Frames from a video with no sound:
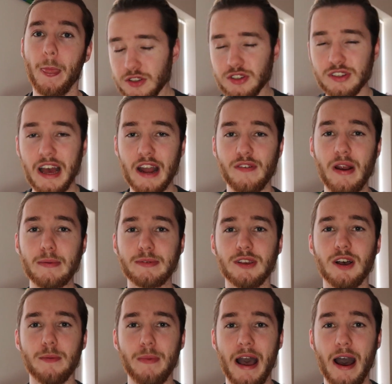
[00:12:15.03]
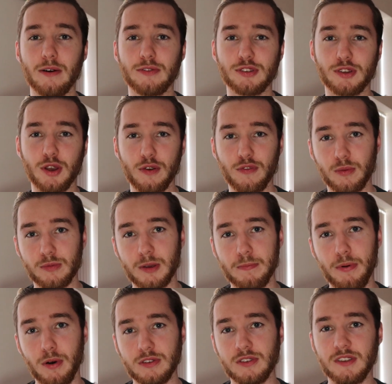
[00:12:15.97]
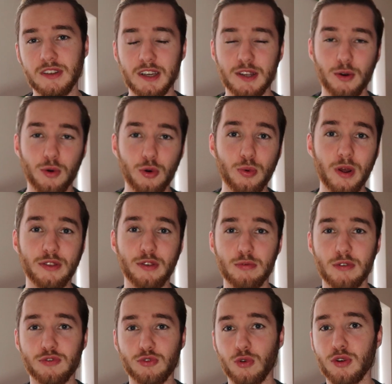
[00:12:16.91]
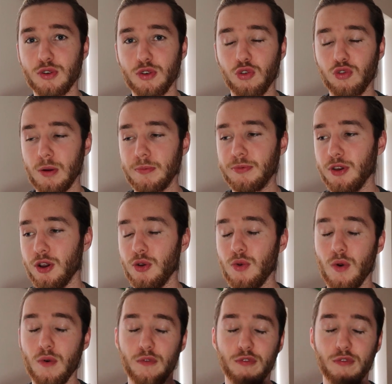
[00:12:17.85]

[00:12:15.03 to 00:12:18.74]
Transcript: So that wraps up how to go from depositing all the way to withdrawing your crypto